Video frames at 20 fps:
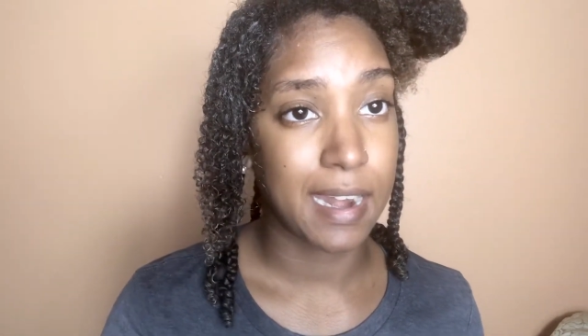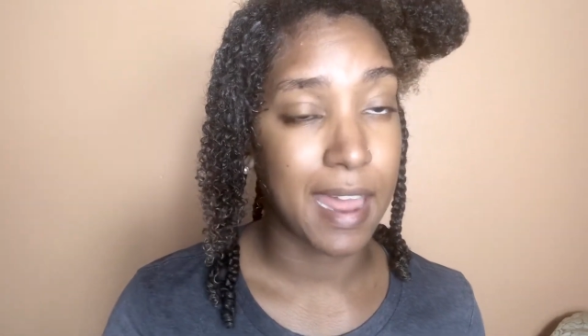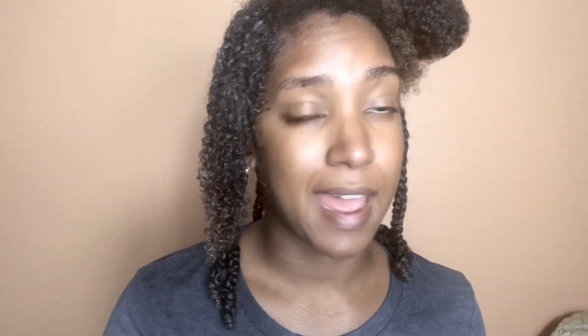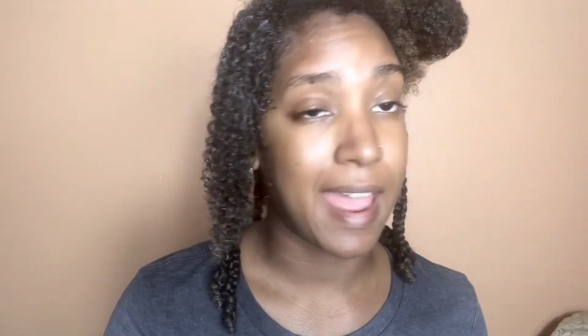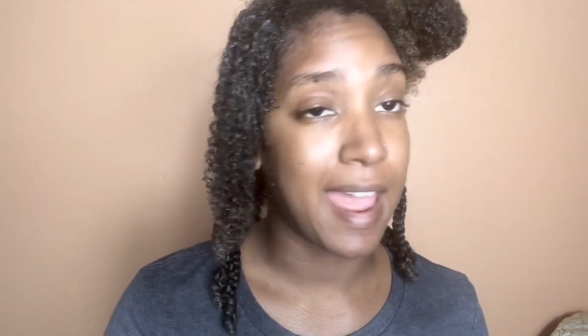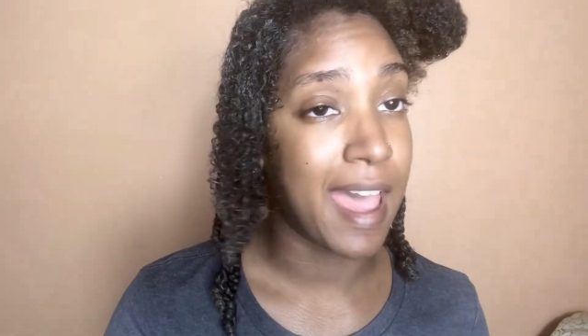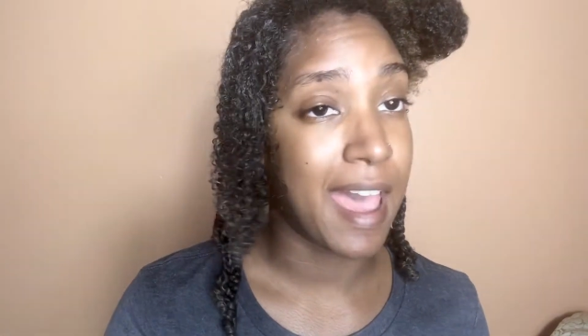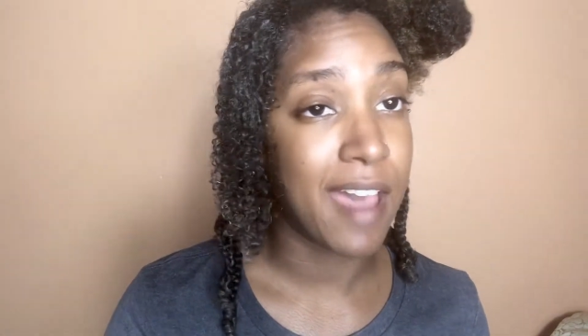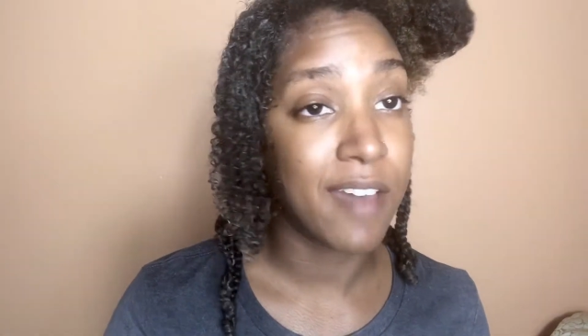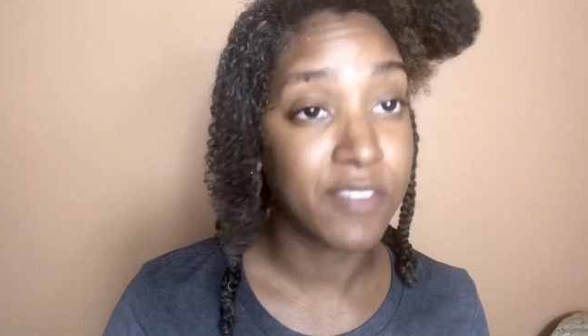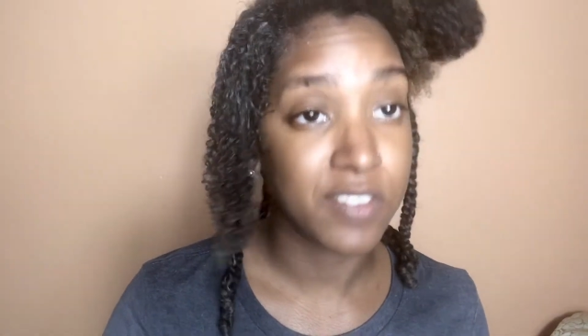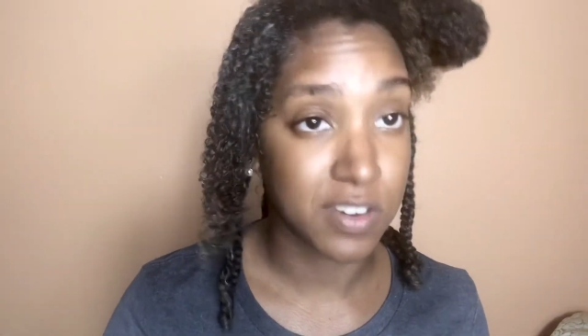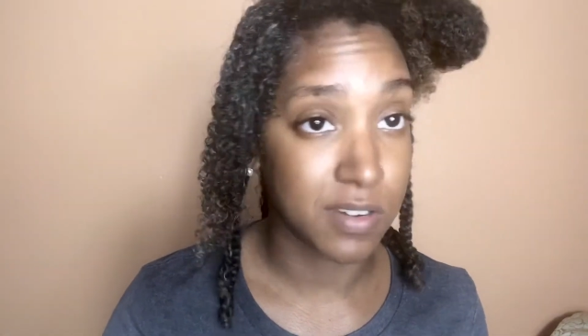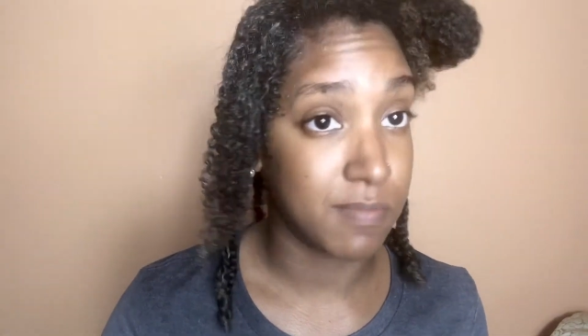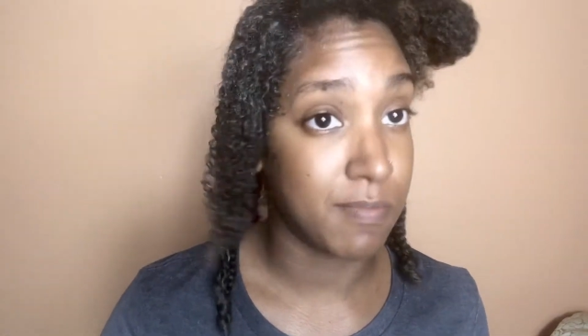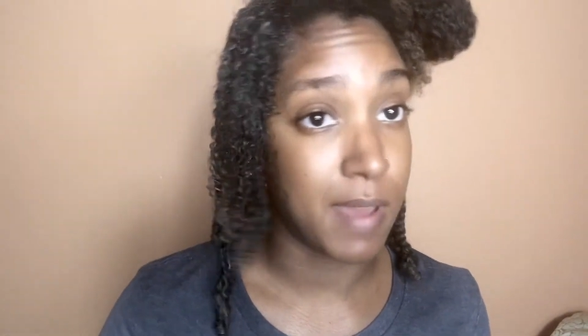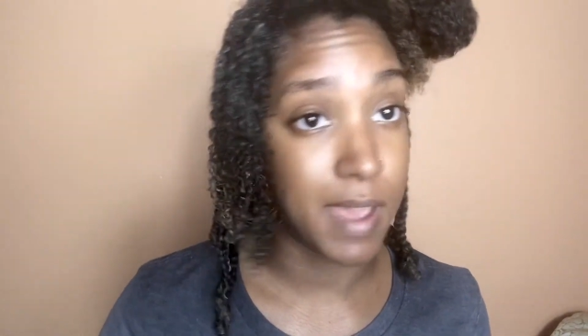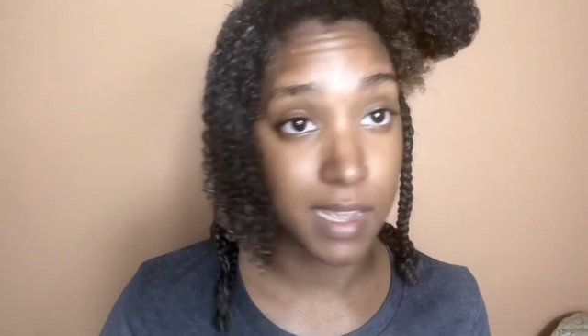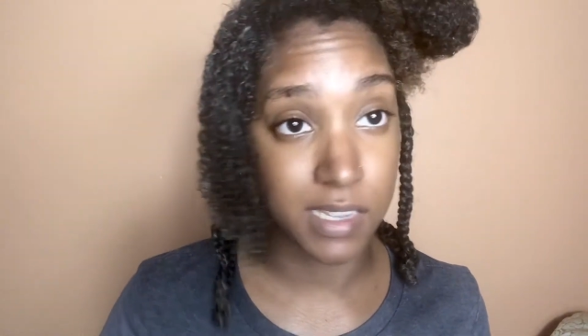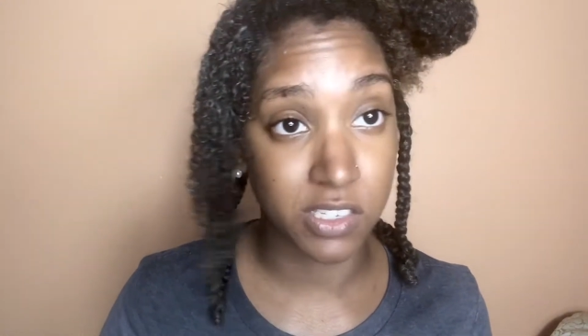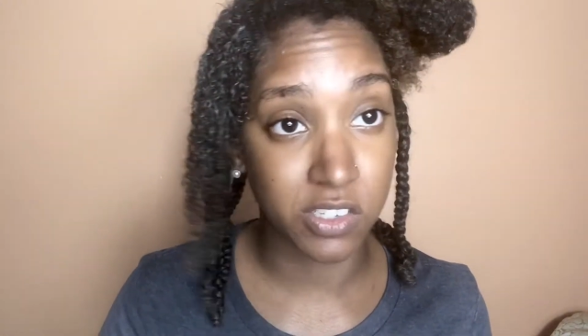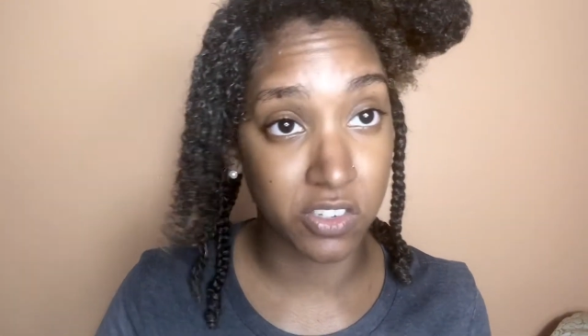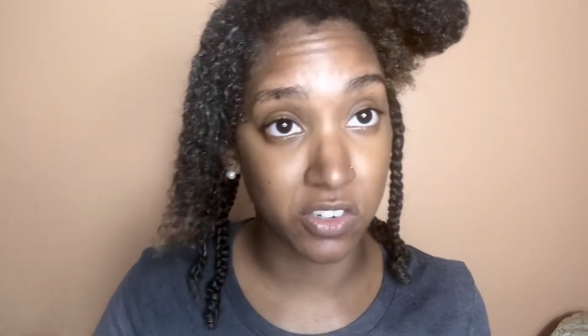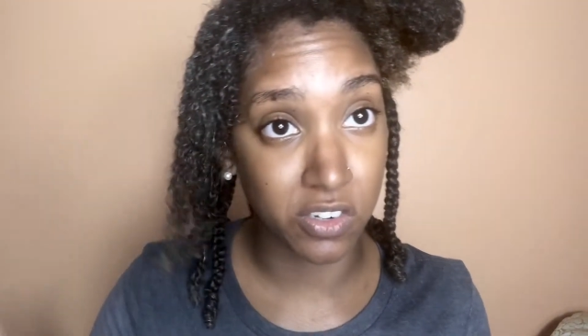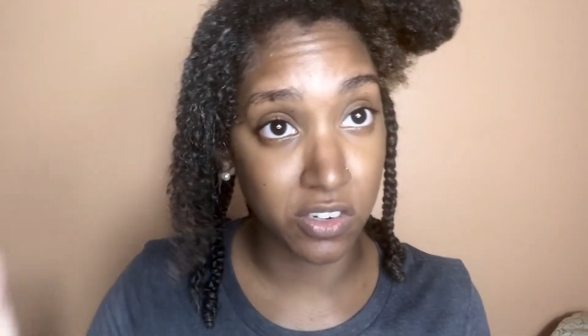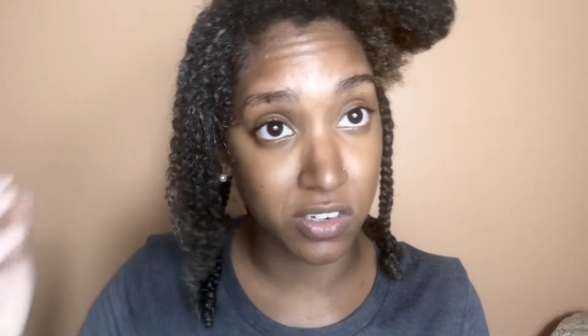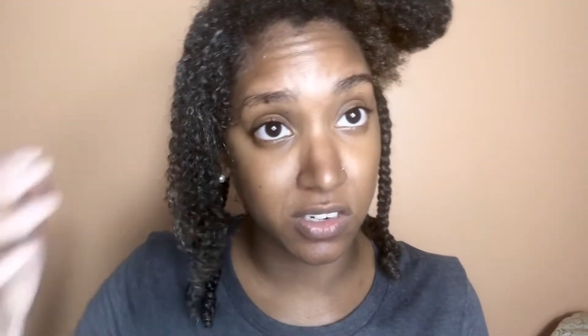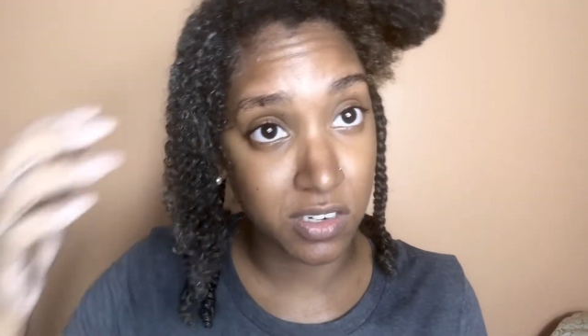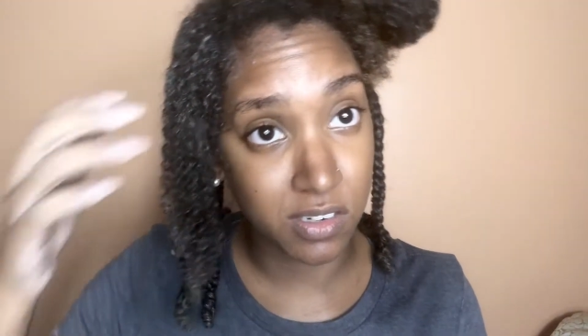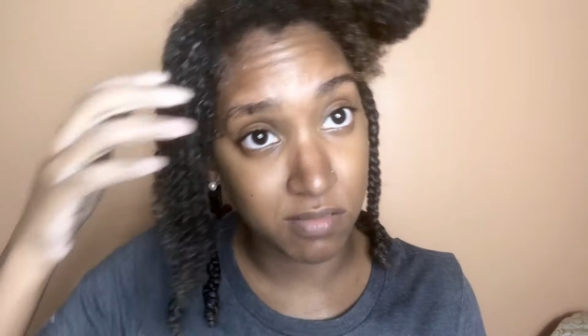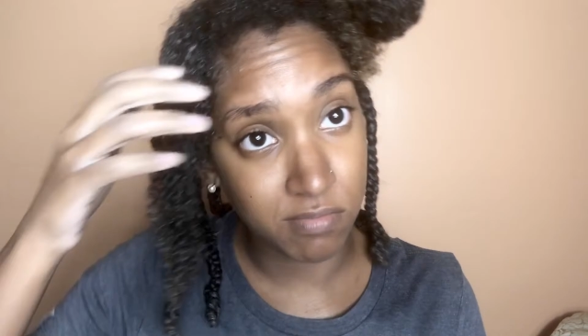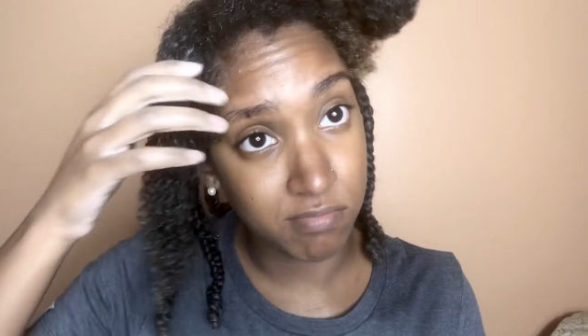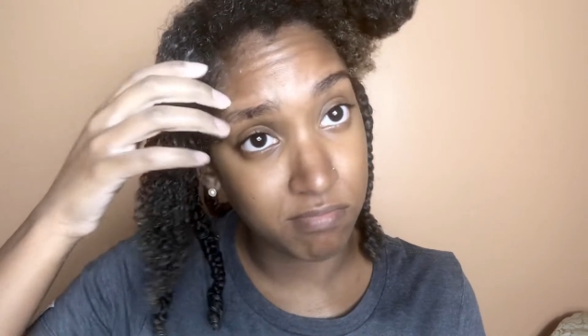I haven't mastered